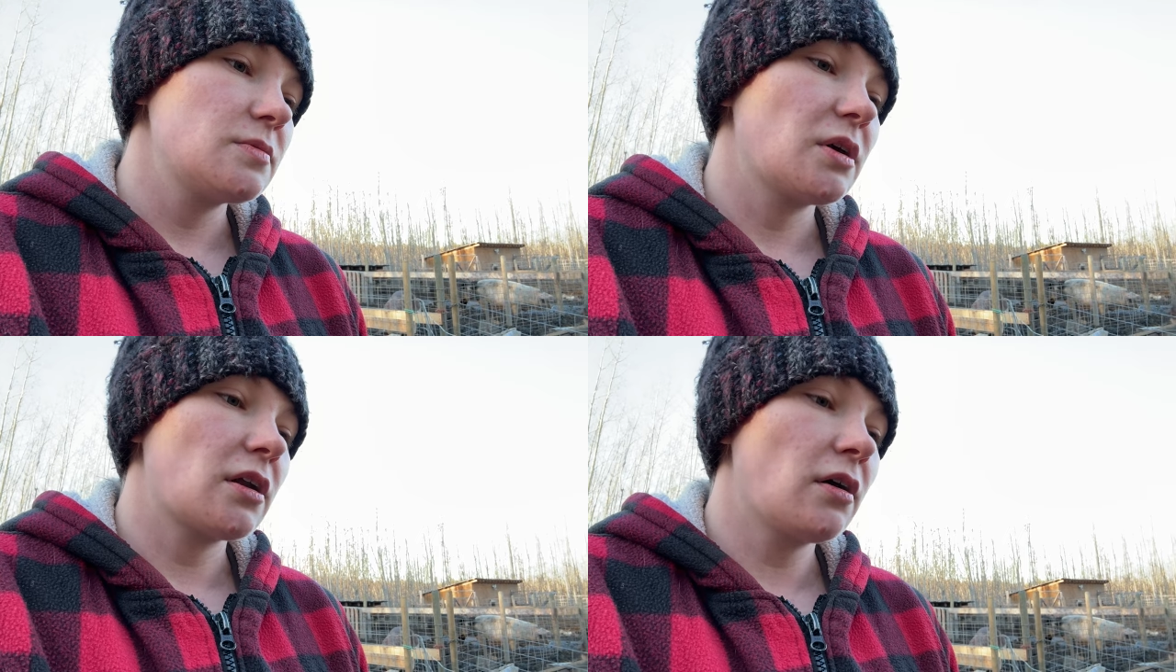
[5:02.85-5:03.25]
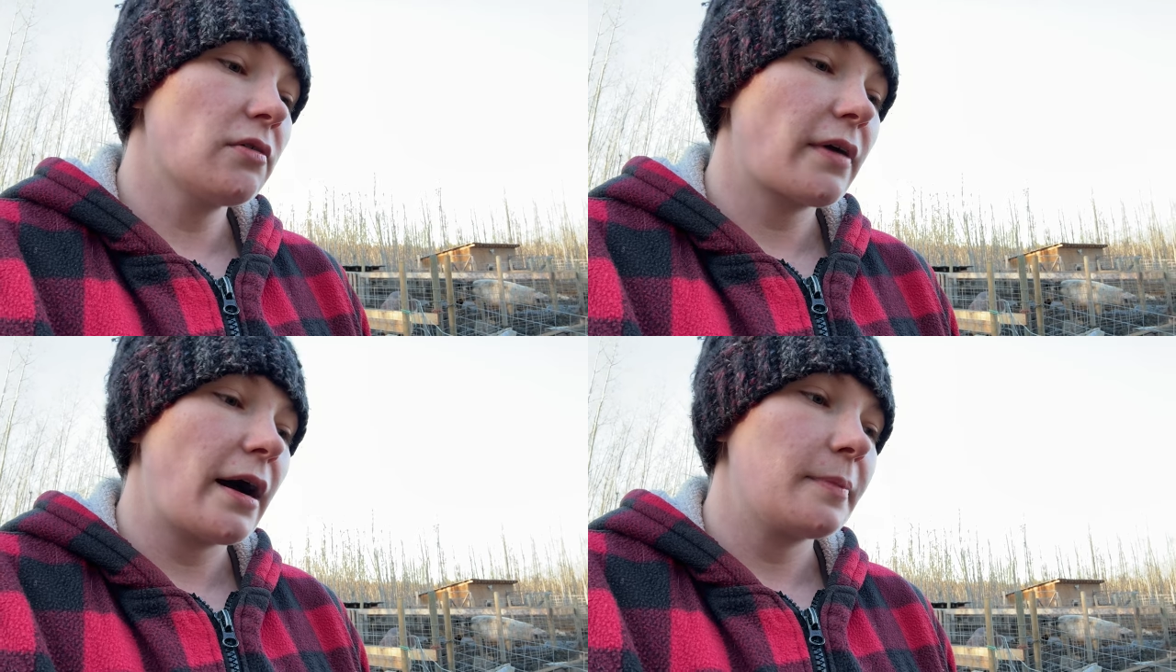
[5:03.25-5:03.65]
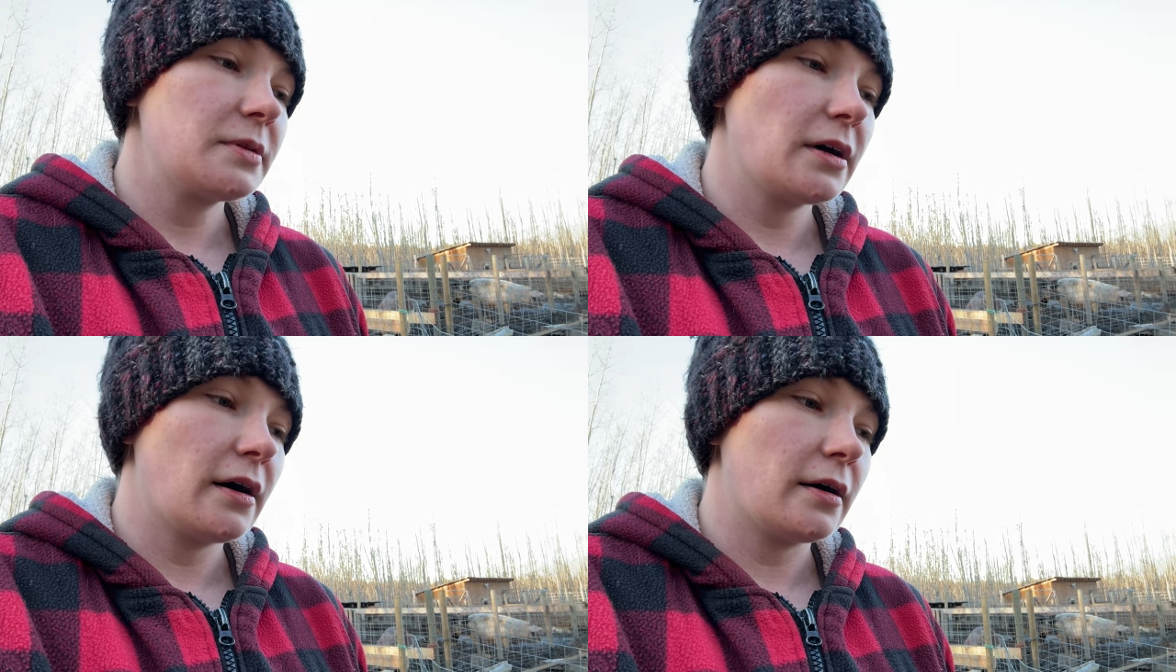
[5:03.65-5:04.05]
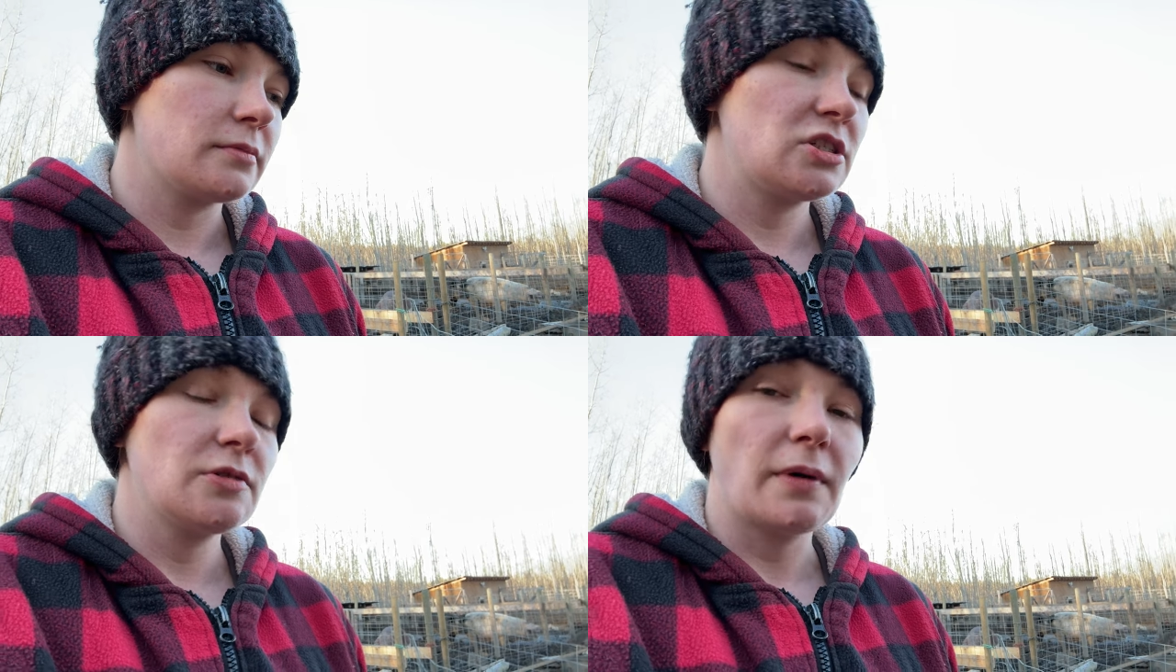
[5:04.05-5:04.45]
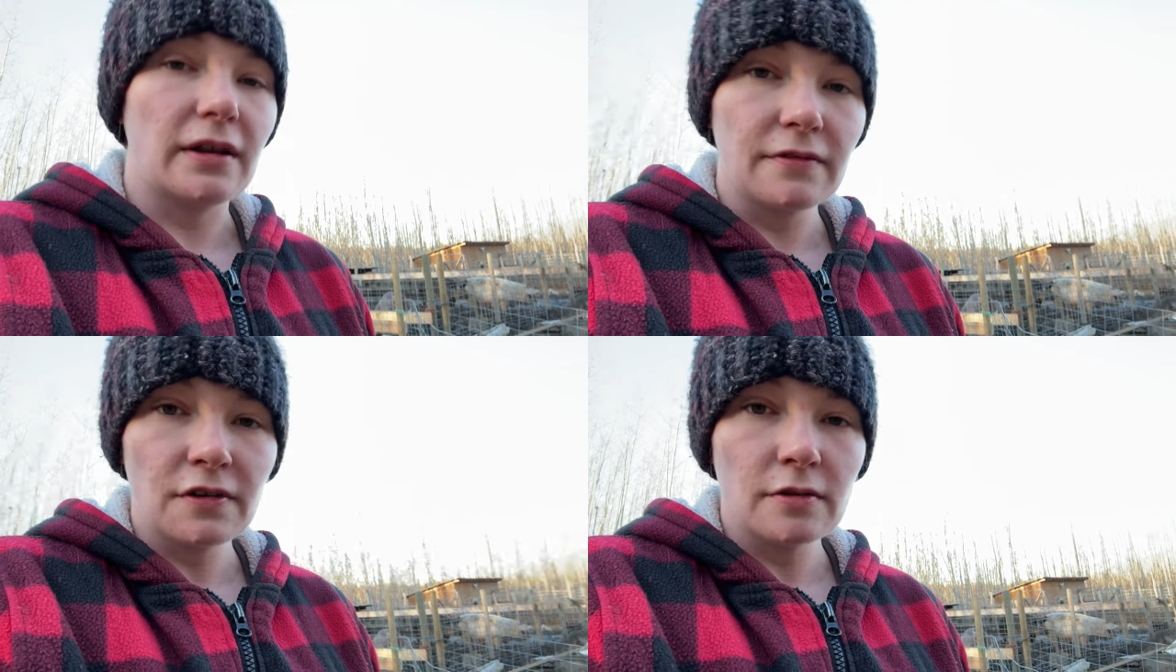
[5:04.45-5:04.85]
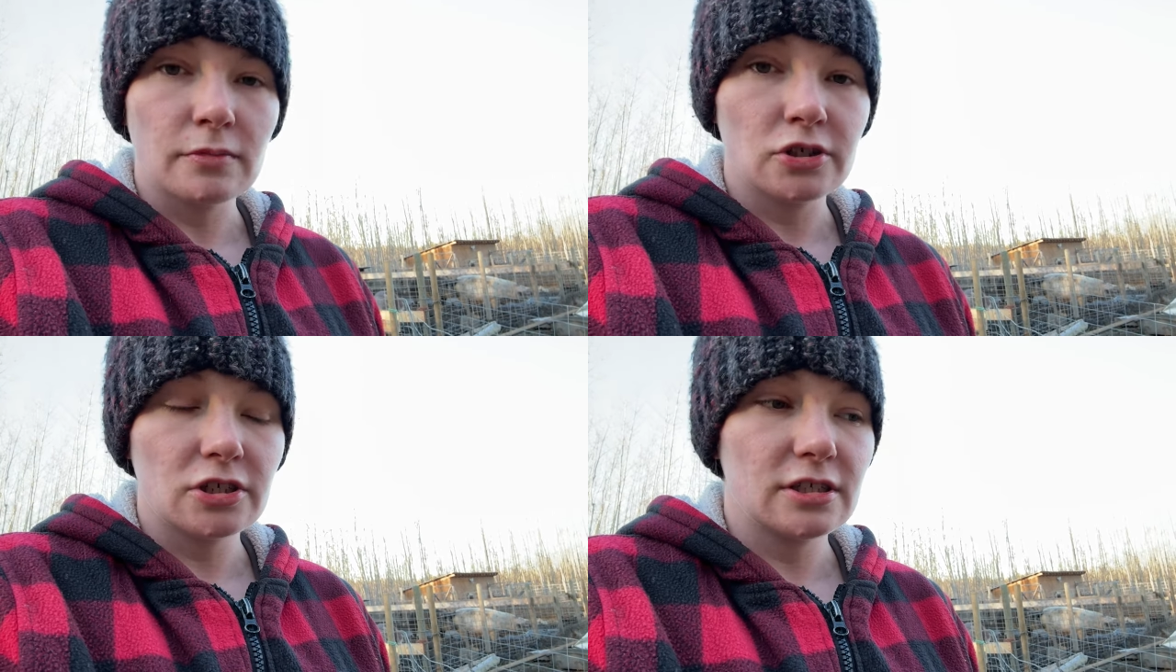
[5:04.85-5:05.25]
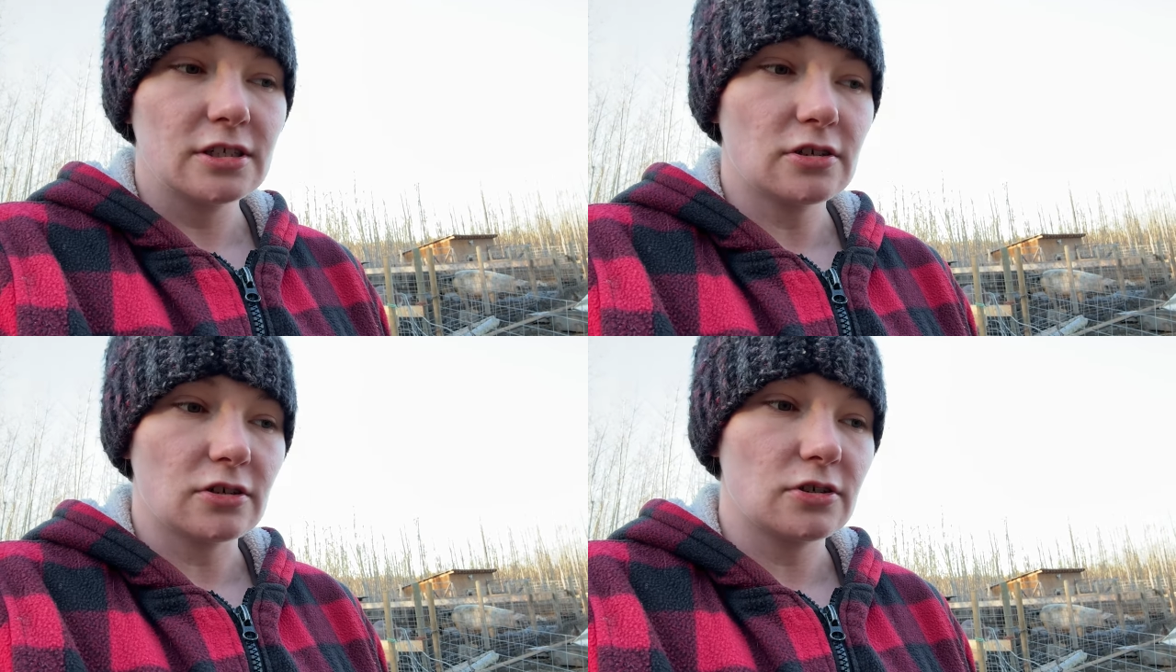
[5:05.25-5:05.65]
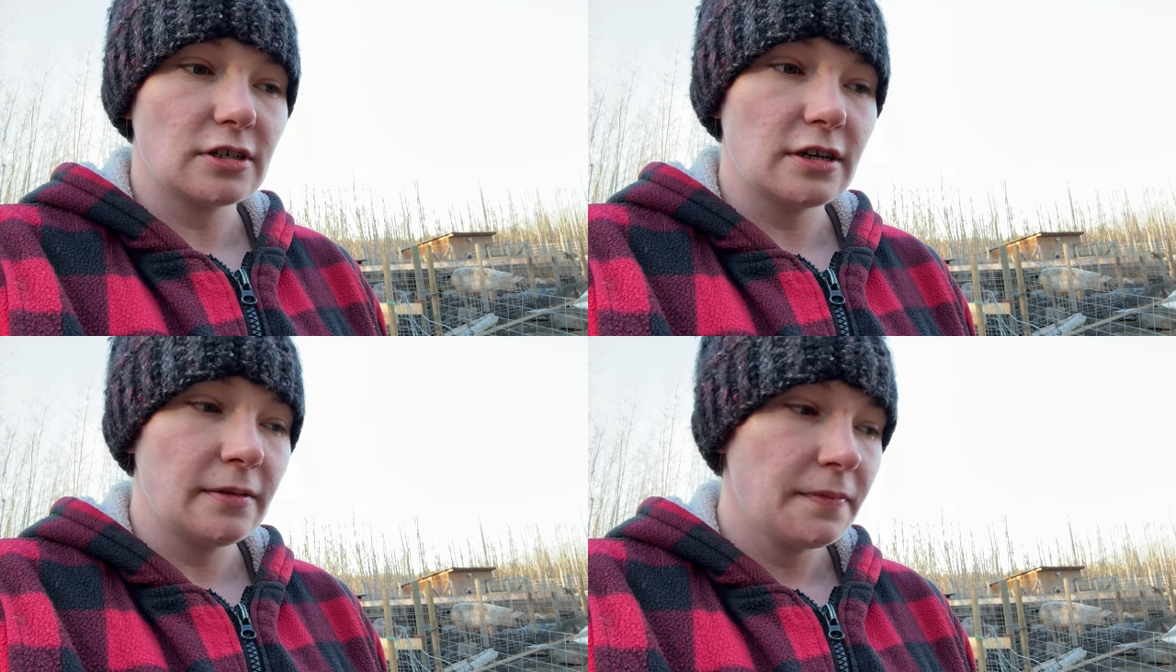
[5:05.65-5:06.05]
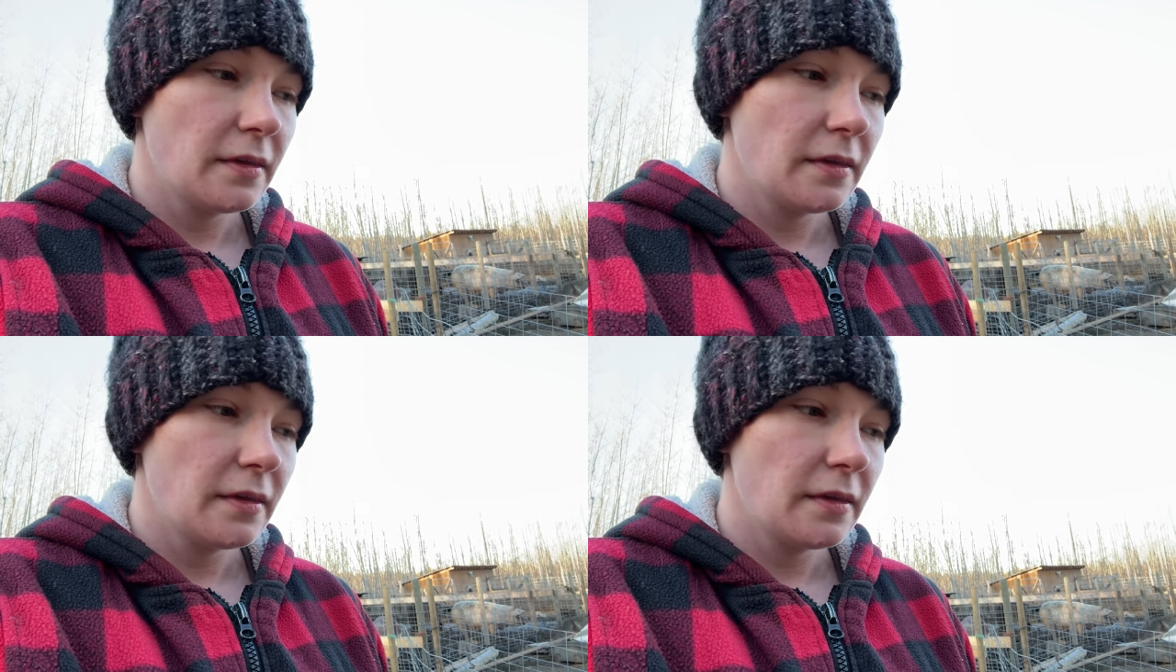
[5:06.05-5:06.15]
we got it all wrapped. Um she went in for emergency surgery.